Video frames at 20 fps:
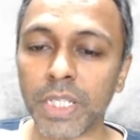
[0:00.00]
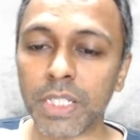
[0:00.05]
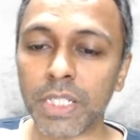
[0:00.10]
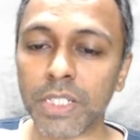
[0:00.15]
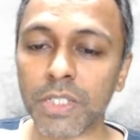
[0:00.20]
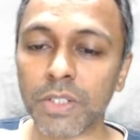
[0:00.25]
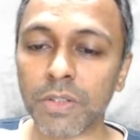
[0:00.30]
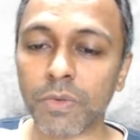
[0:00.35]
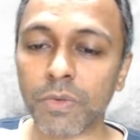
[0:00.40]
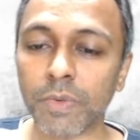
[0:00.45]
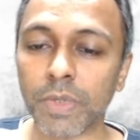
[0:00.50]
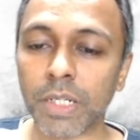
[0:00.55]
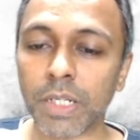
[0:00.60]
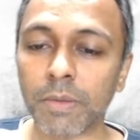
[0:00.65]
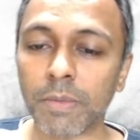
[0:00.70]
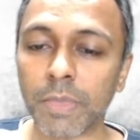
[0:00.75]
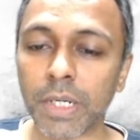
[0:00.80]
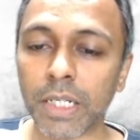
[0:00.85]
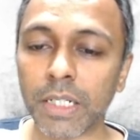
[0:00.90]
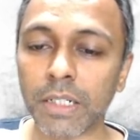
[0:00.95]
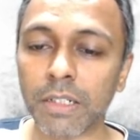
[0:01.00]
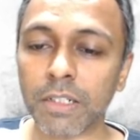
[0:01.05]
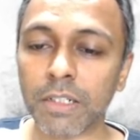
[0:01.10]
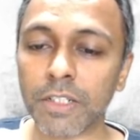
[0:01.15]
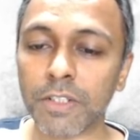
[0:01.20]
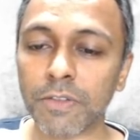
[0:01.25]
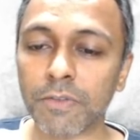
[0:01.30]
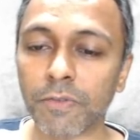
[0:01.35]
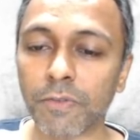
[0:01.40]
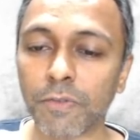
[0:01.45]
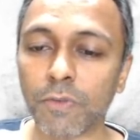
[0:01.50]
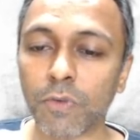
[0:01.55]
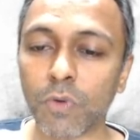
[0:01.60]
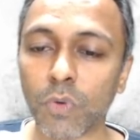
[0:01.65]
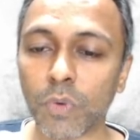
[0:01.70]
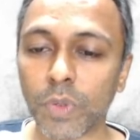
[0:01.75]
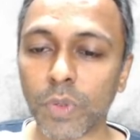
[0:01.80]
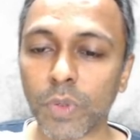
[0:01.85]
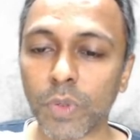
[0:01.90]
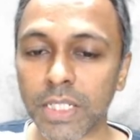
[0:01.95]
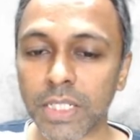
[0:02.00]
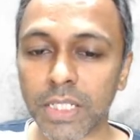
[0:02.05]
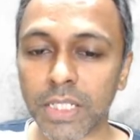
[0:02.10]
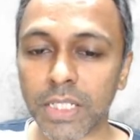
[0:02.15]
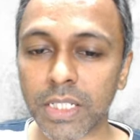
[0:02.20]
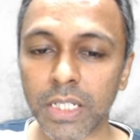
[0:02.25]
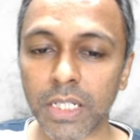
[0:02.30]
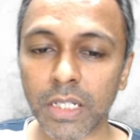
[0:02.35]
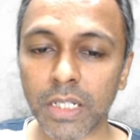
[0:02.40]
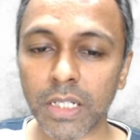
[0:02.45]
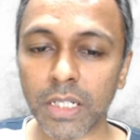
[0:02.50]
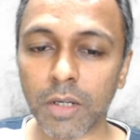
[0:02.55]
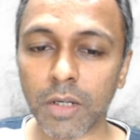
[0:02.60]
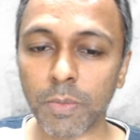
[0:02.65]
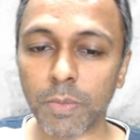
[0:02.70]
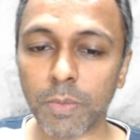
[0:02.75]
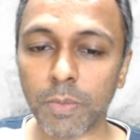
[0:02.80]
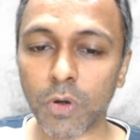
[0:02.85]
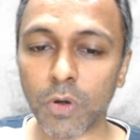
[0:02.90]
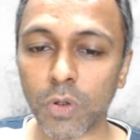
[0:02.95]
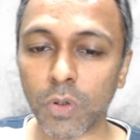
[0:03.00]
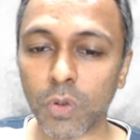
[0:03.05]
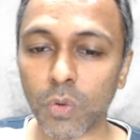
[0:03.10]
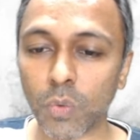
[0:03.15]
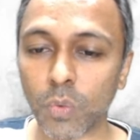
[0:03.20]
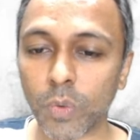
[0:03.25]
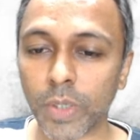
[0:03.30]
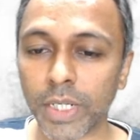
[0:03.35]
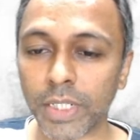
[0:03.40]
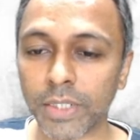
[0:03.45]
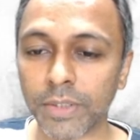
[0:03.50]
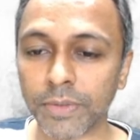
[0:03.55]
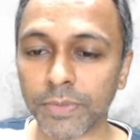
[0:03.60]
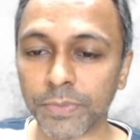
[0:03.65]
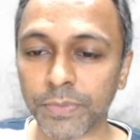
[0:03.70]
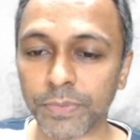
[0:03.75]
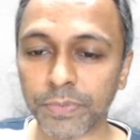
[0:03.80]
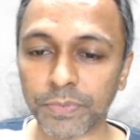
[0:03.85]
b square minus 4ac upon 2a.